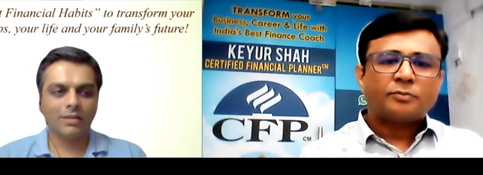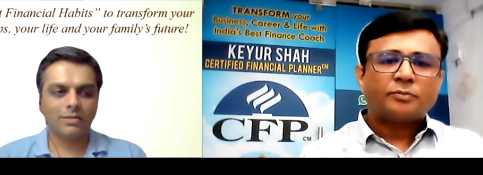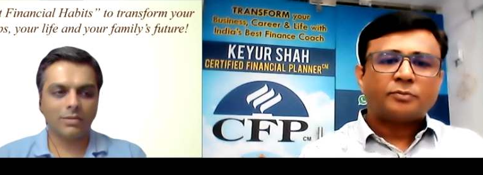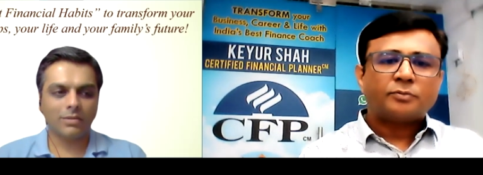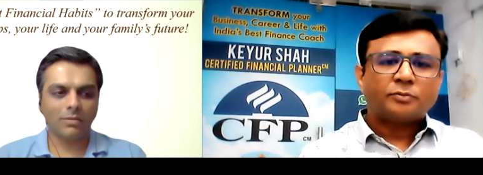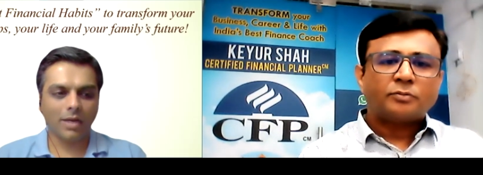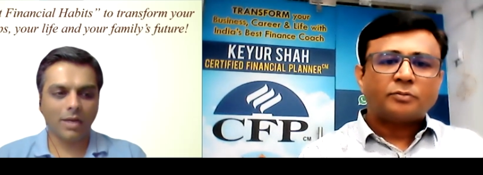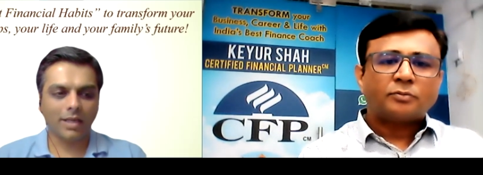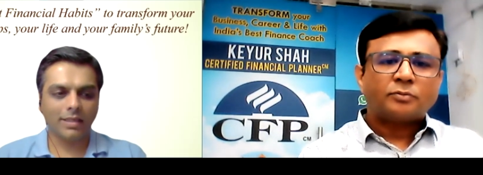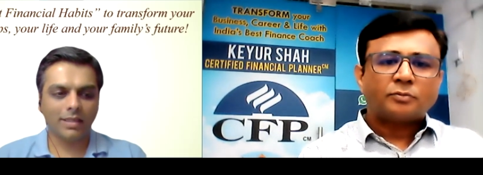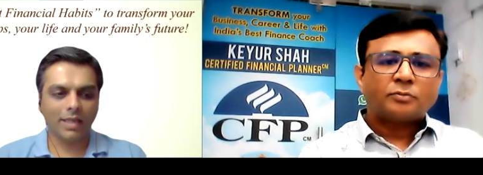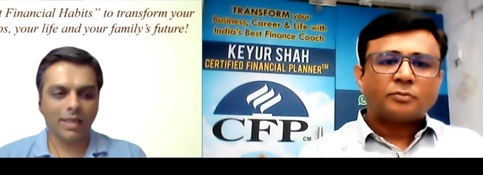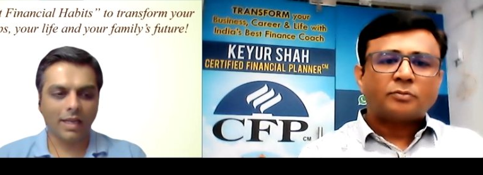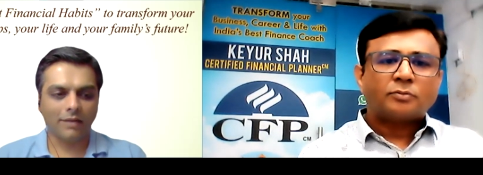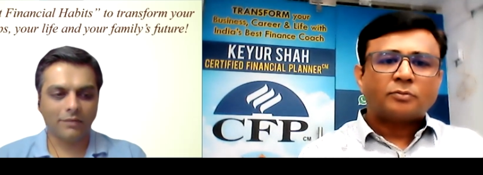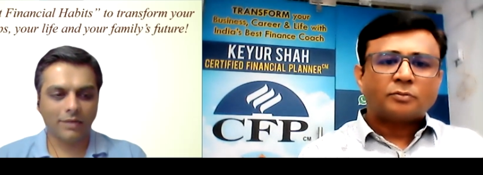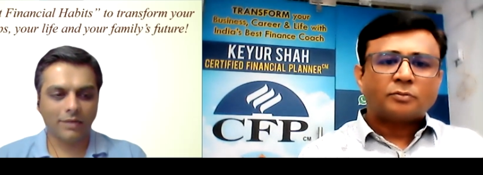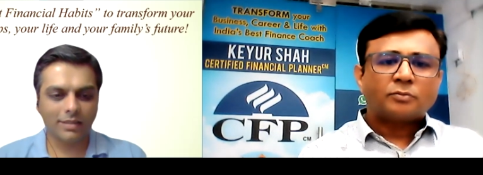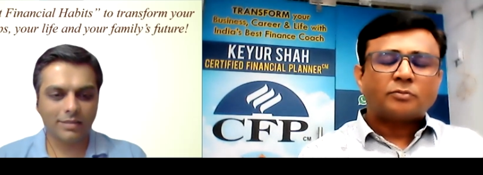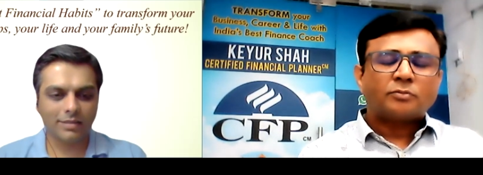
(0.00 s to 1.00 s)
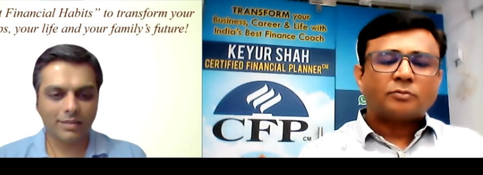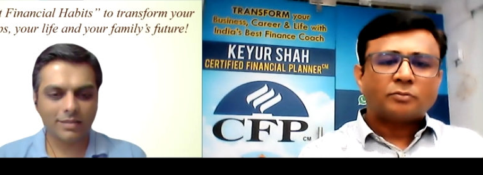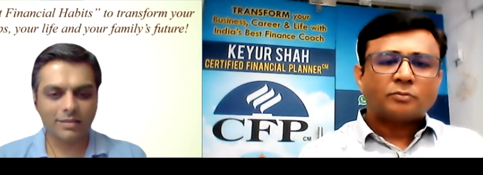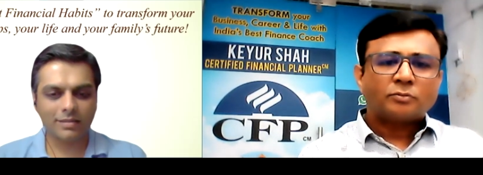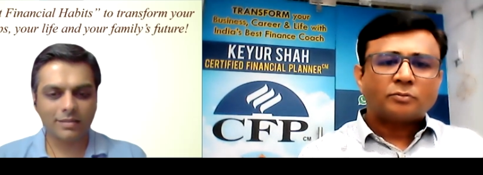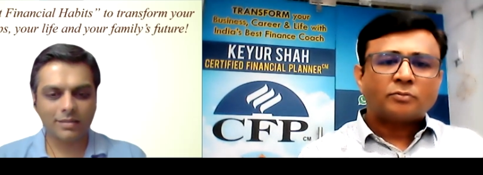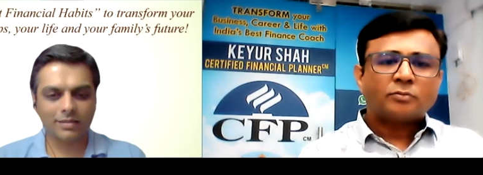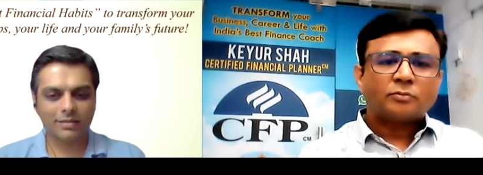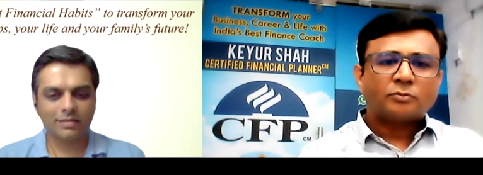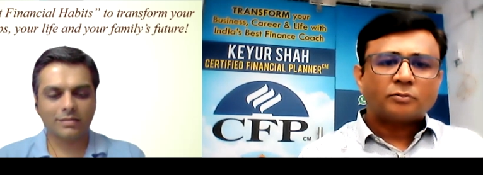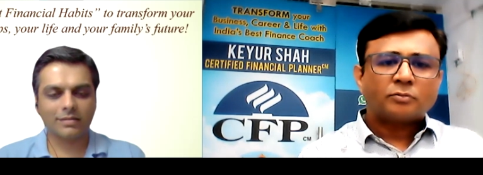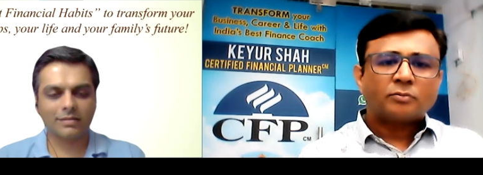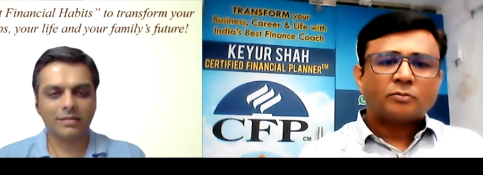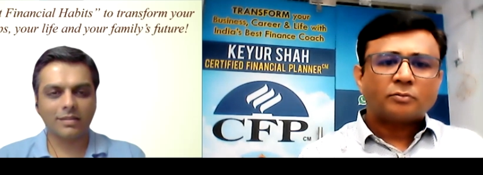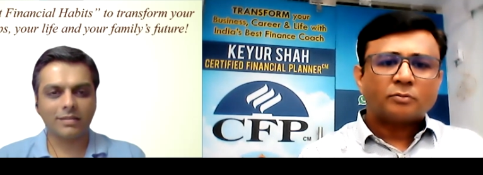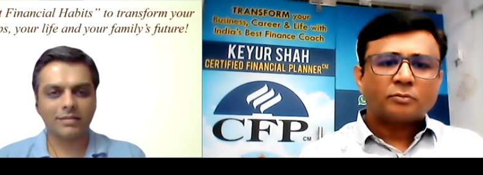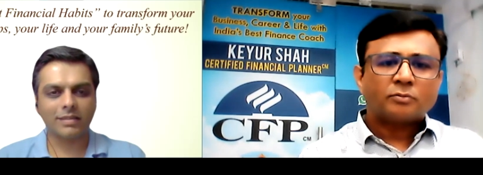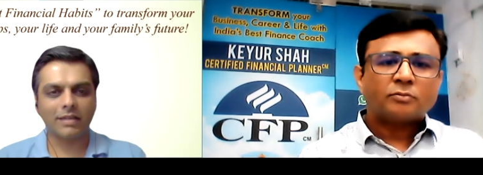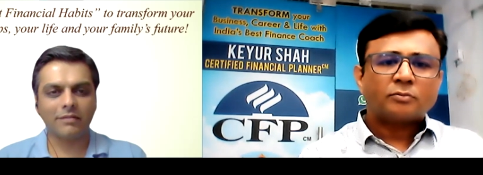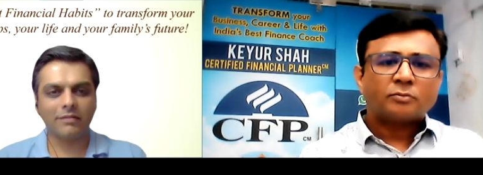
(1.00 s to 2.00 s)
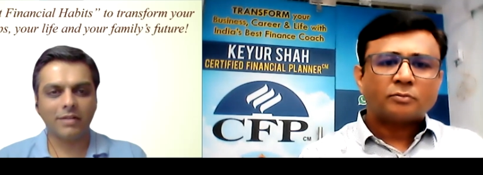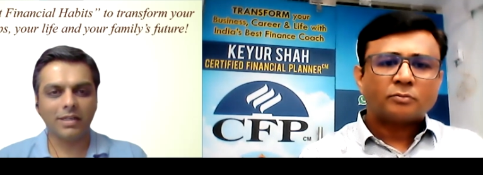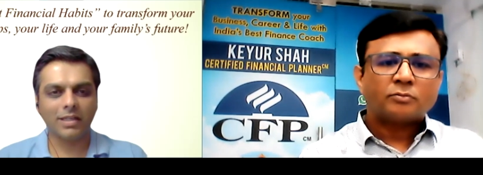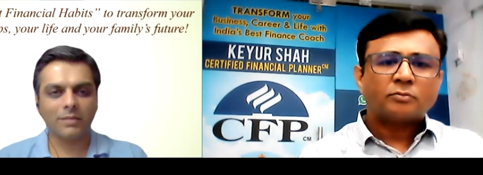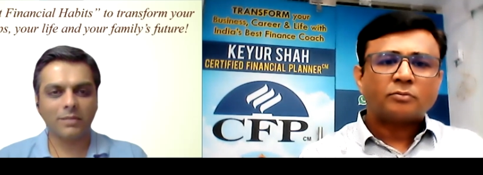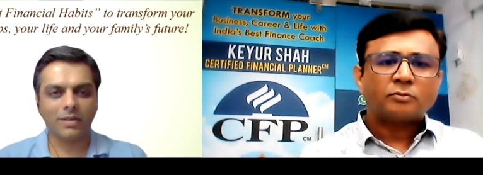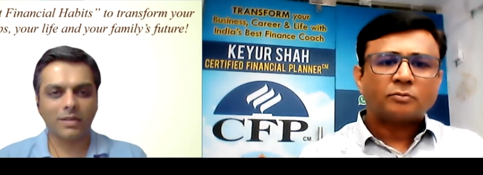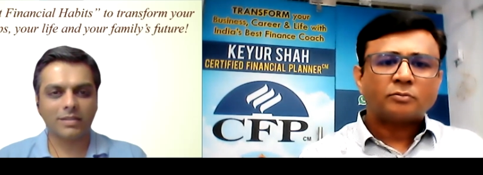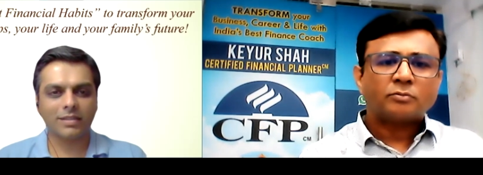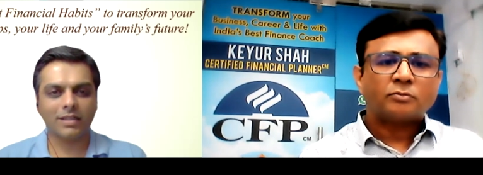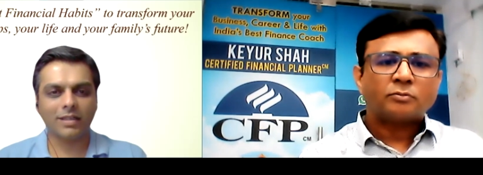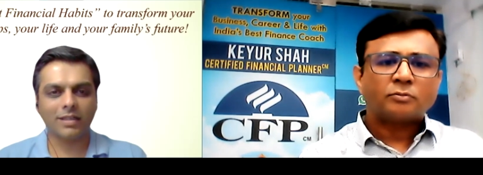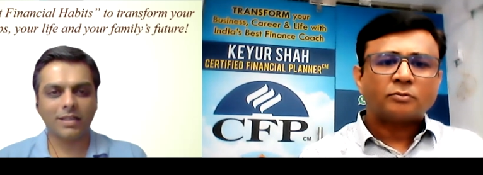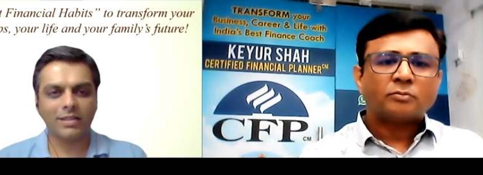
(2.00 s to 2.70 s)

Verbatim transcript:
Speaker 1: So my average is 70%,